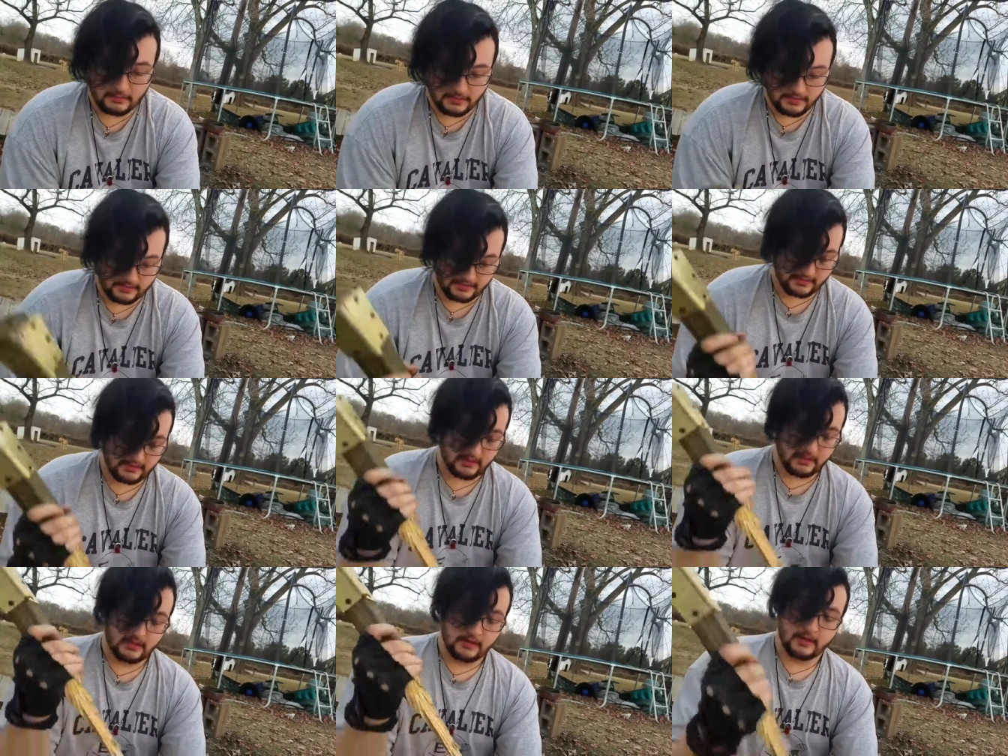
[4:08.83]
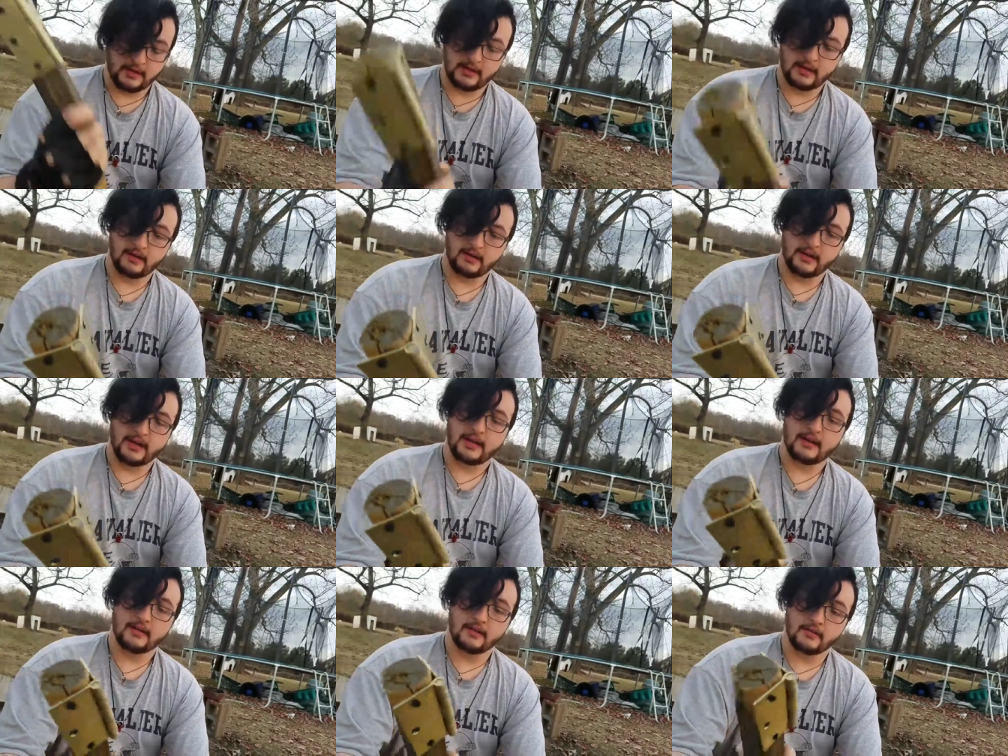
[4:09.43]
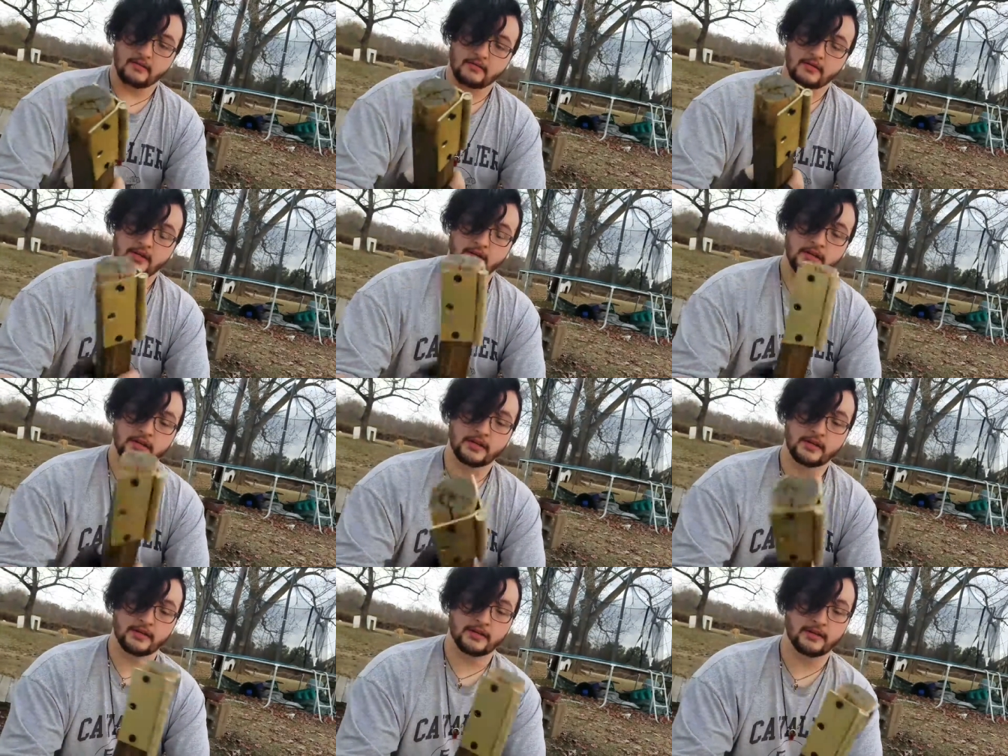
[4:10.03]
But here now,
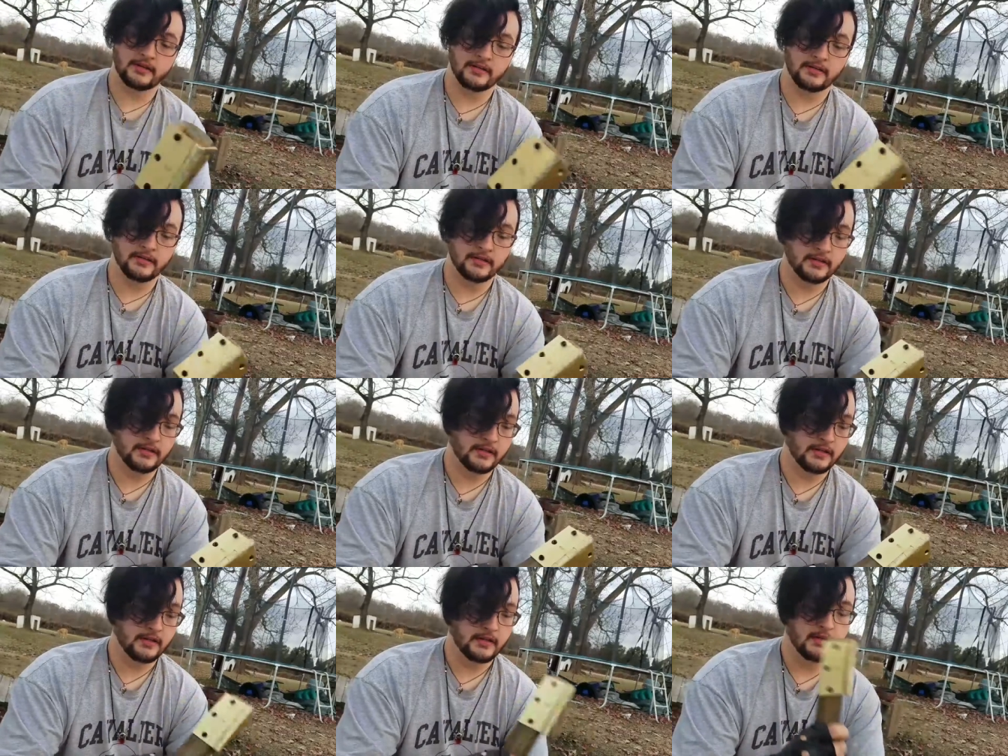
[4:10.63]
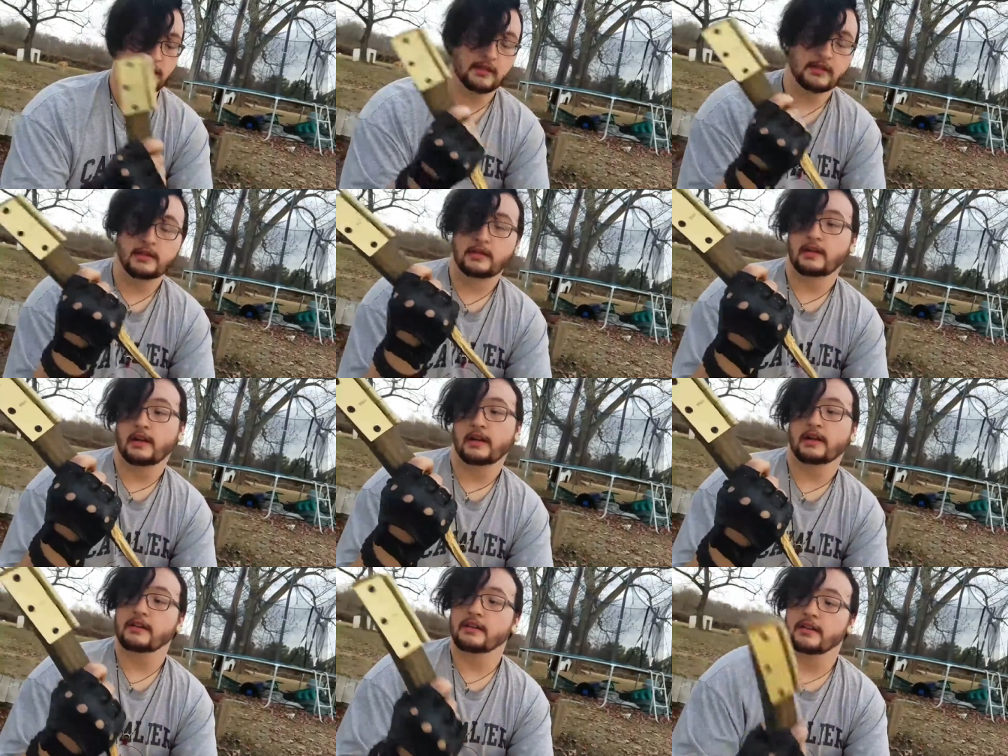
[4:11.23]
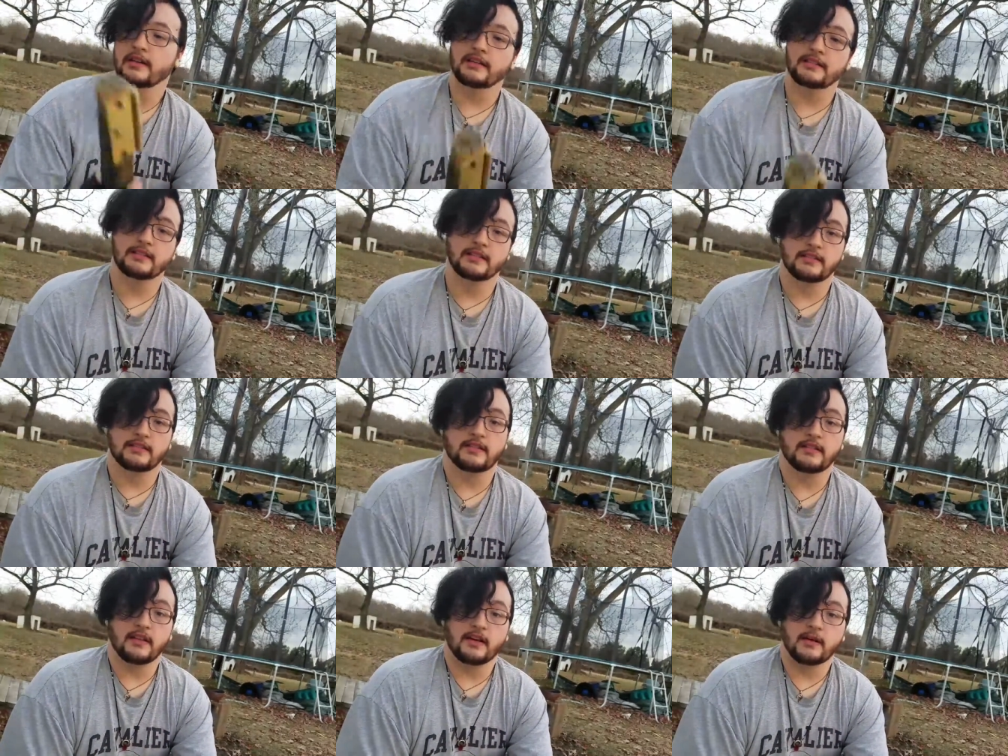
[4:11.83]
got a
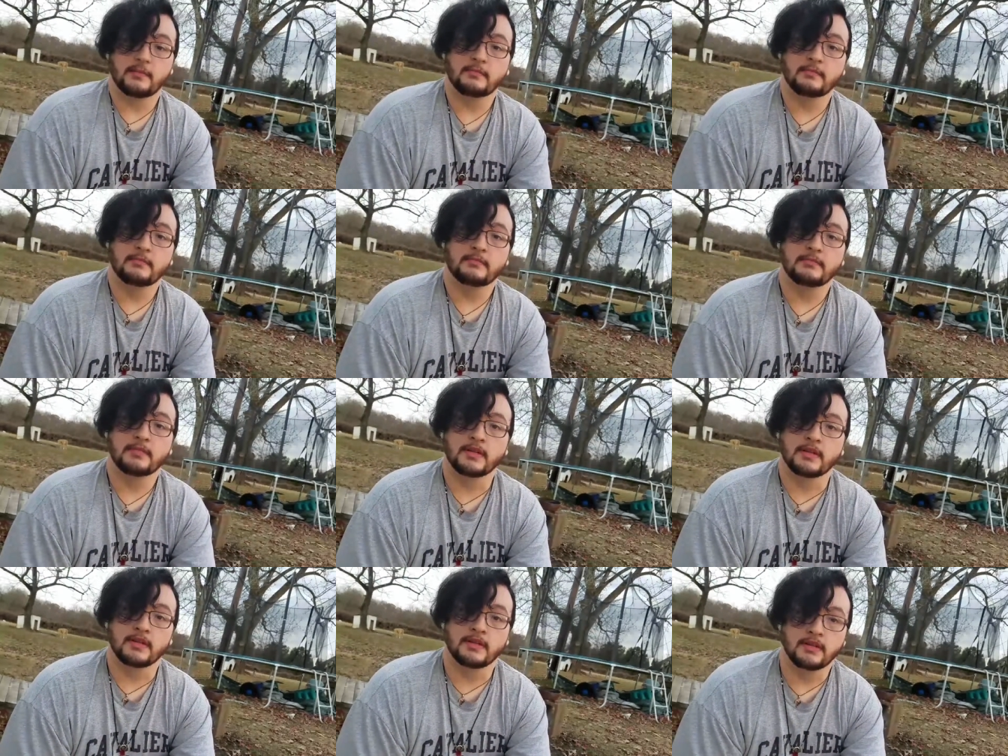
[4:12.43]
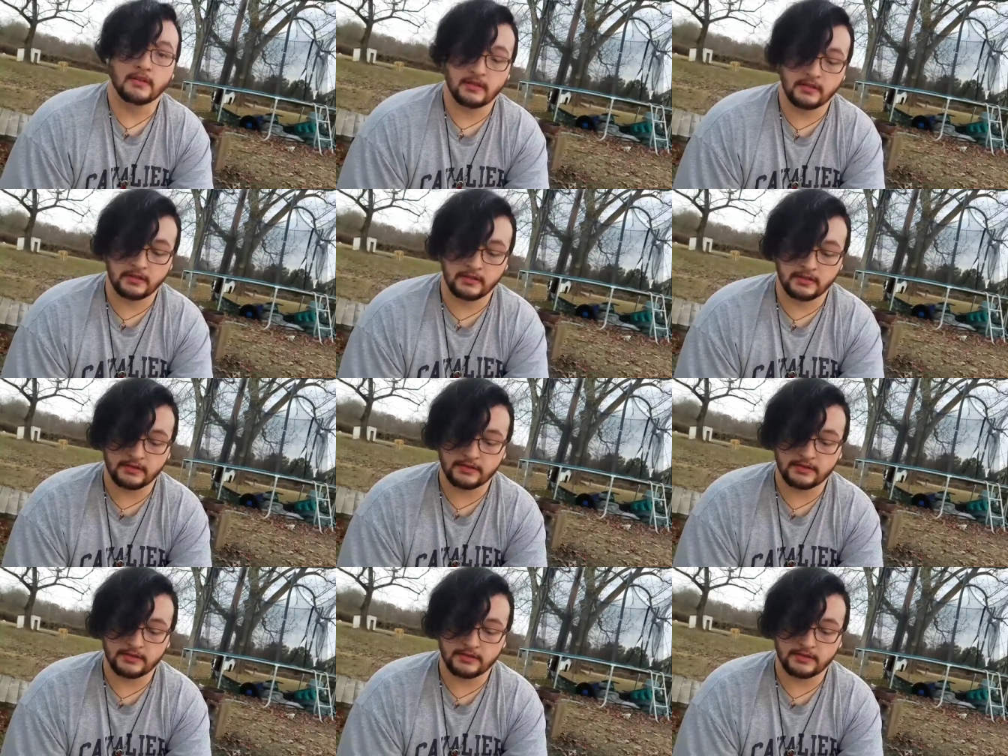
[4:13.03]
decent club, or